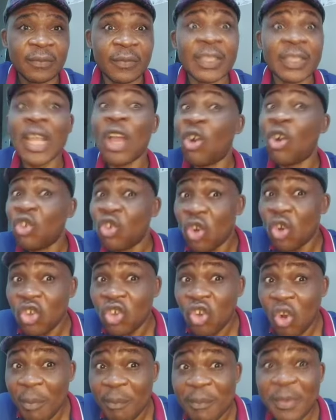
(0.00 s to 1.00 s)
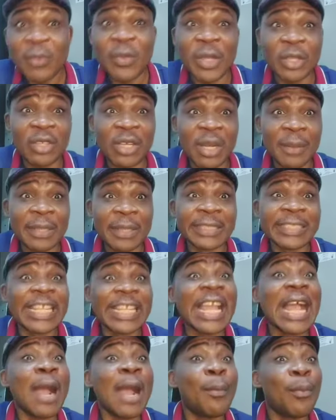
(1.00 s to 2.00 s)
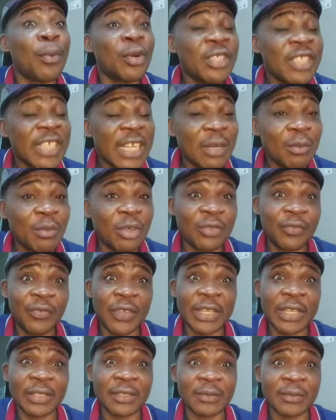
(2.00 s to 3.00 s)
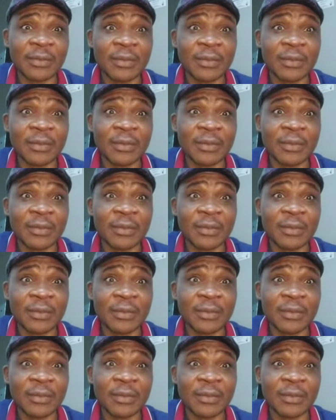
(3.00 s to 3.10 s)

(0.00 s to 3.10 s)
The unknown government we are talking about, they are politically motivated.